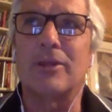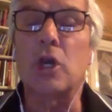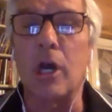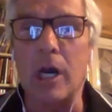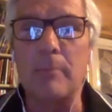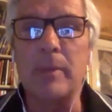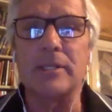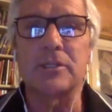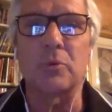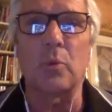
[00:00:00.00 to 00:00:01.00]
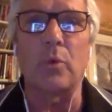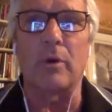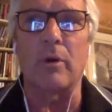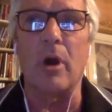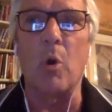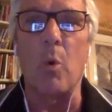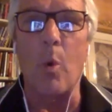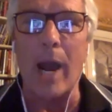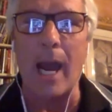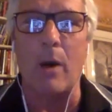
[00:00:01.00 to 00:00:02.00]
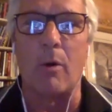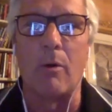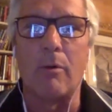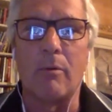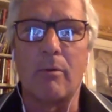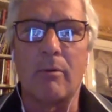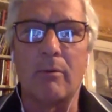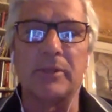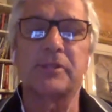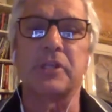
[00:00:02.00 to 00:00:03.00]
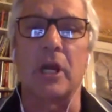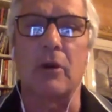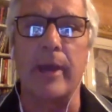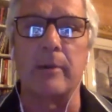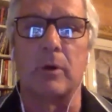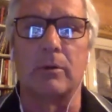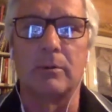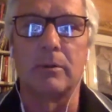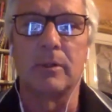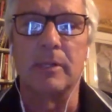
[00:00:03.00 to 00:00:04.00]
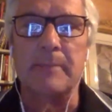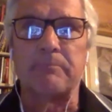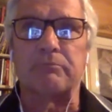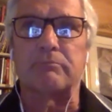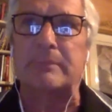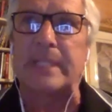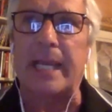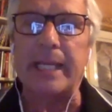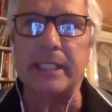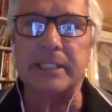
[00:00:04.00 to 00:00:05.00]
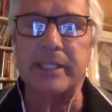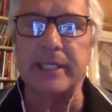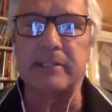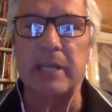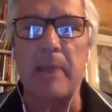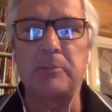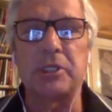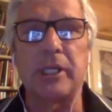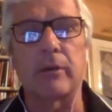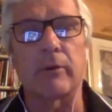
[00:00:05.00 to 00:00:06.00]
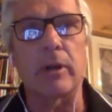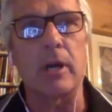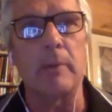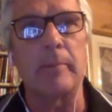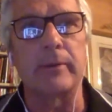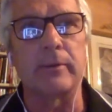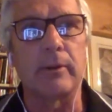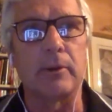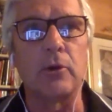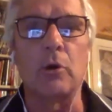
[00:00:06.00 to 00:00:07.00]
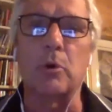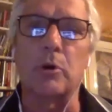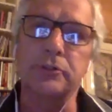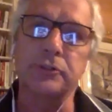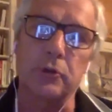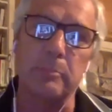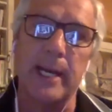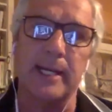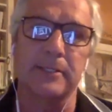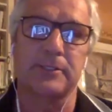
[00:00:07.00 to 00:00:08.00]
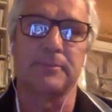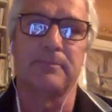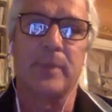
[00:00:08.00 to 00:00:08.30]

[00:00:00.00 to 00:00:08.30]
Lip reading: comments were, wow, this is incredible. 9 out of 10 times you'd hear a comment, no more sore backs.